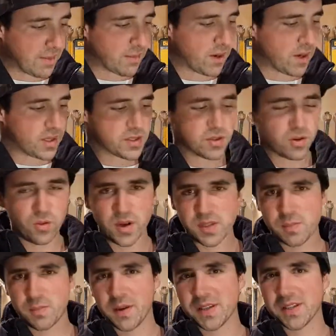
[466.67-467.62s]
it's always
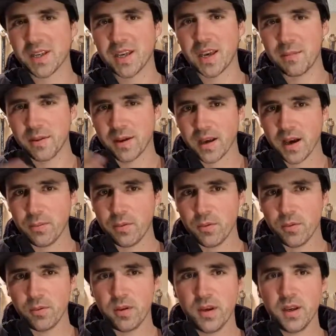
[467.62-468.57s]
best to keep a
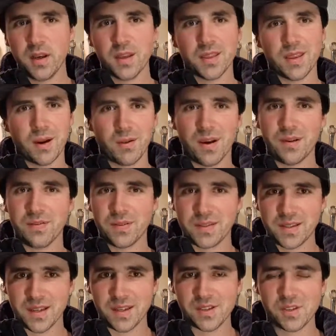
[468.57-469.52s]
couple. That way, if it
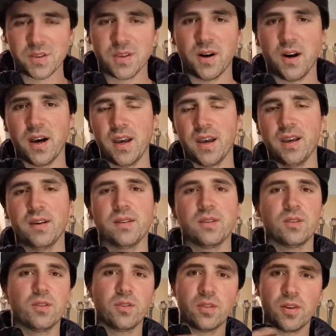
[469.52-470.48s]
does die,
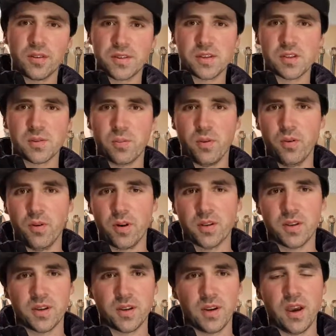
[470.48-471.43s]
you're not disappointed
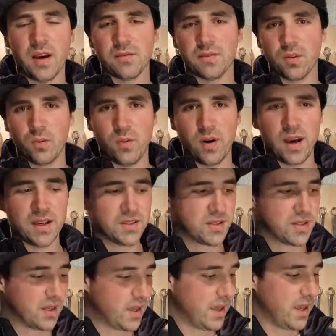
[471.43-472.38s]
that you have to wait
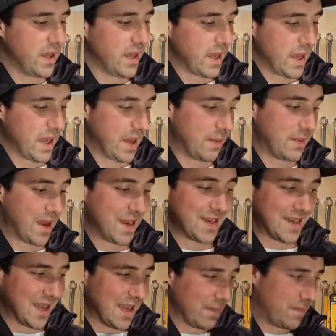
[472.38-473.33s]
an
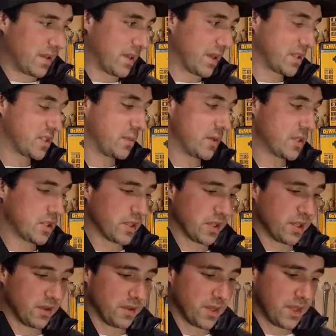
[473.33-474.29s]
epic, especially
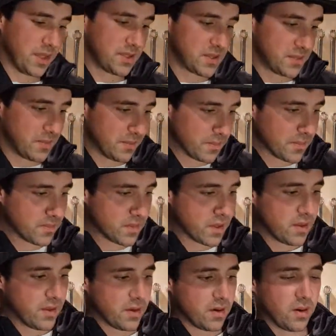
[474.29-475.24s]
on
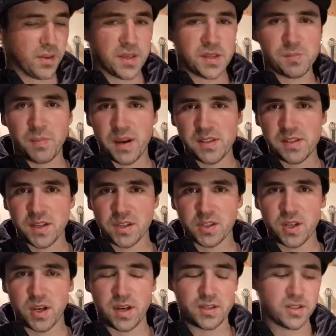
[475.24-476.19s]
these basic
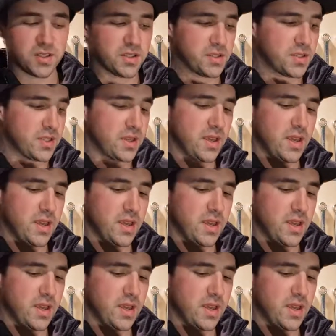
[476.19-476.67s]
chargers.